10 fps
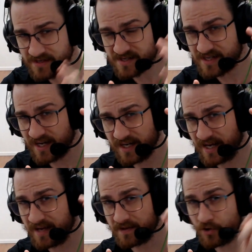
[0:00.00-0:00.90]
a scene in
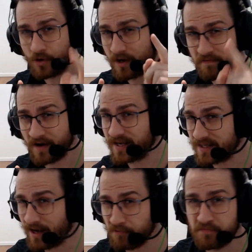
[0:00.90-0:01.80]
here that you're going to fucking
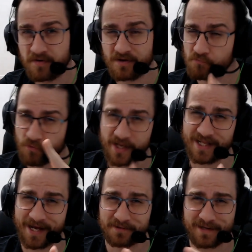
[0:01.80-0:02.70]
love.
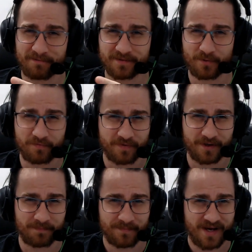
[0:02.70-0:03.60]
Really uncomfortable
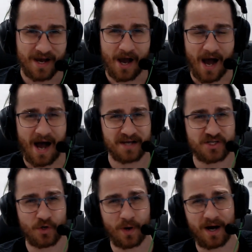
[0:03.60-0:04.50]
for us
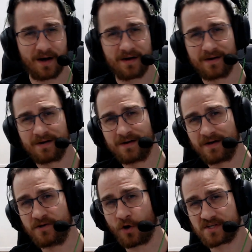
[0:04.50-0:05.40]
who are
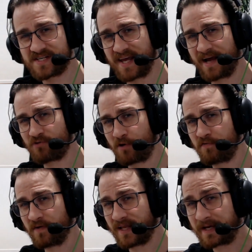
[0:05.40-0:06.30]
not
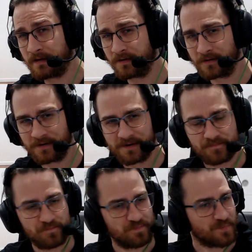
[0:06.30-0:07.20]
scarecrow-philic.
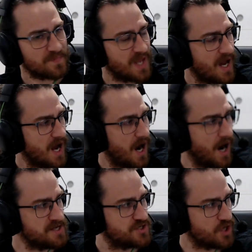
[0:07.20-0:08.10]

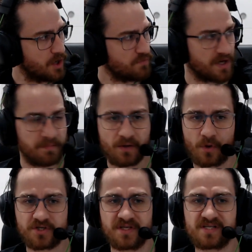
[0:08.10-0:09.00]
I don't recommend
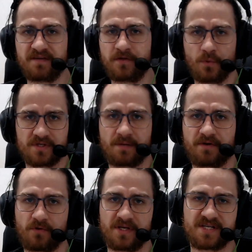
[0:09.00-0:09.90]
watching this if you want something
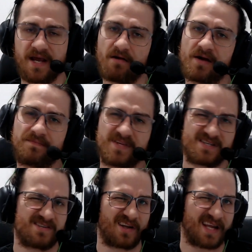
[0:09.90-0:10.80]
really scary. This
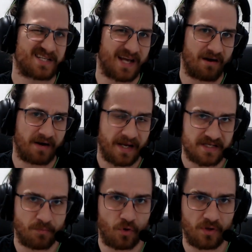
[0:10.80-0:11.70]
is not that scary. It's
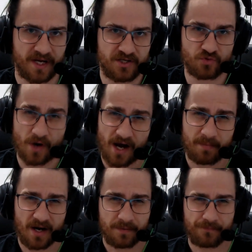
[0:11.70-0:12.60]
more like a
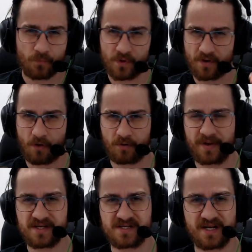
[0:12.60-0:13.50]
drama with horror
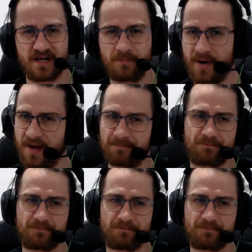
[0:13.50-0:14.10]
pieces in it, but